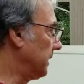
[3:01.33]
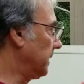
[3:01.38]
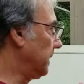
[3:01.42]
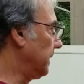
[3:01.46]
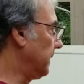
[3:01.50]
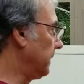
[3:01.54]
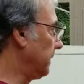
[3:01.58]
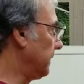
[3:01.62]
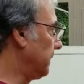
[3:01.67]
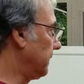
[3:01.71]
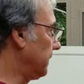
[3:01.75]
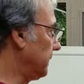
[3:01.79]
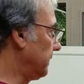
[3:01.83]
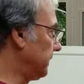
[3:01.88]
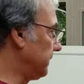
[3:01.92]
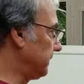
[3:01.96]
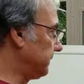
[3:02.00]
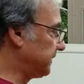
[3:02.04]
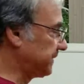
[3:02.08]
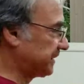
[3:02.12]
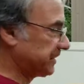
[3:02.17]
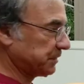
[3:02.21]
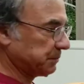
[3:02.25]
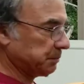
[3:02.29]

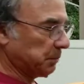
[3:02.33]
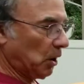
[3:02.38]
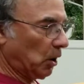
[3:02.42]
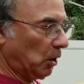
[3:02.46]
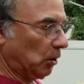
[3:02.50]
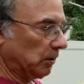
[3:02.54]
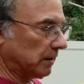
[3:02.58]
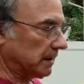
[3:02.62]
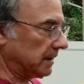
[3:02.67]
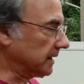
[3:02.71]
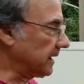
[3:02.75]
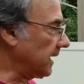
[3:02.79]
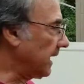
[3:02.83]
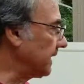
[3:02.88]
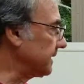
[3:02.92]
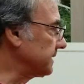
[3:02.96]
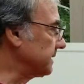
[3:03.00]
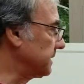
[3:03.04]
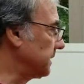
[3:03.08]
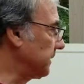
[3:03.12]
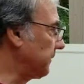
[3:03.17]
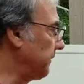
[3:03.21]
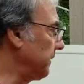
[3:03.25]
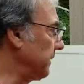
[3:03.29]
If smoke and
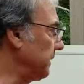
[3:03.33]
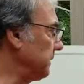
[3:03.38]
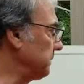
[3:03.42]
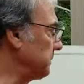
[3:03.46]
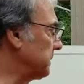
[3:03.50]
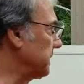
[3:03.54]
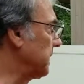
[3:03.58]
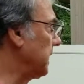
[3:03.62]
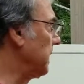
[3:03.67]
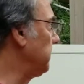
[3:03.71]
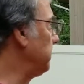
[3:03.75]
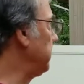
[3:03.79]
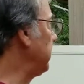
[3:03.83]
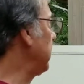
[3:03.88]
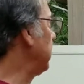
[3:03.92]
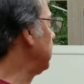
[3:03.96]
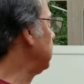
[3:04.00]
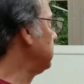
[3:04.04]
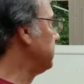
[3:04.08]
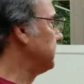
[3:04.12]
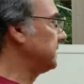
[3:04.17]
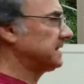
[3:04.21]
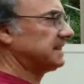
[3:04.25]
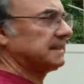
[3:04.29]
toxic fumes come
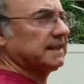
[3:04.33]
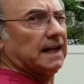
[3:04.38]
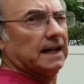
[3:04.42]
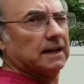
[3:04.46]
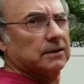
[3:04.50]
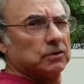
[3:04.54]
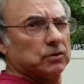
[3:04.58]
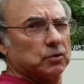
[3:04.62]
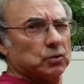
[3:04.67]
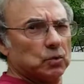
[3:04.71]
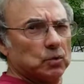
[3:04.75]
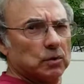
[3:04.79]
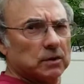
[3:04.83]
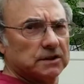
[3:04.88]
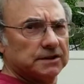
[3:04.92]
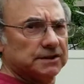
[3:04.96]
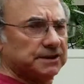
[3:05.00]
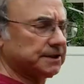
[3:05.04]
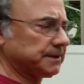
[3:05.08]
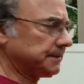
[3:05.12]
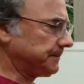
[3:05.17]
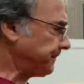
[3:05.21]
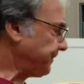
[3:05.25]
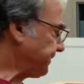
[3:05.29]
out, it's
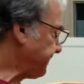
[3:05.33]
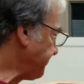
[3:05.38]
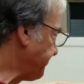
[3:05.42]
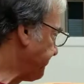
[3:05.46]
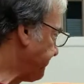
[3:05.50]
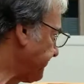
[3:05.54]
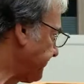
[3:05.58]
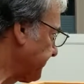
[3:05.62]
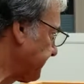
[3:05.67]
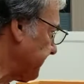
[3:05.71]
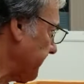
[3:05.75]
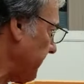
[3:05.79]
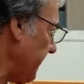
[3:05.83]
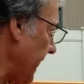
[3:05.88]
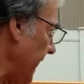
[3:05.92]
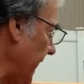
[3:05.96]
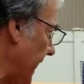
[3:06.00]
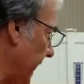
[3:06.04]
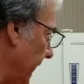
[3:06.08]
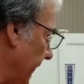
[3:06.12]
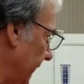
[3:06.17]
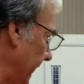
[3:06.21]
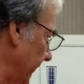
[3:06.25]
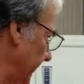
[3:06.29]
outdoors.
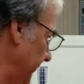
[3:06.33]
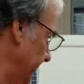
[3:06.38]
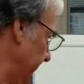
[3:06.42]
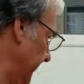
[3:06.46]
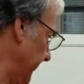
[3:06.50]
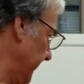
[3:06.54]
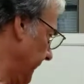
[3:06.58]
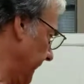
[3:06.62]
And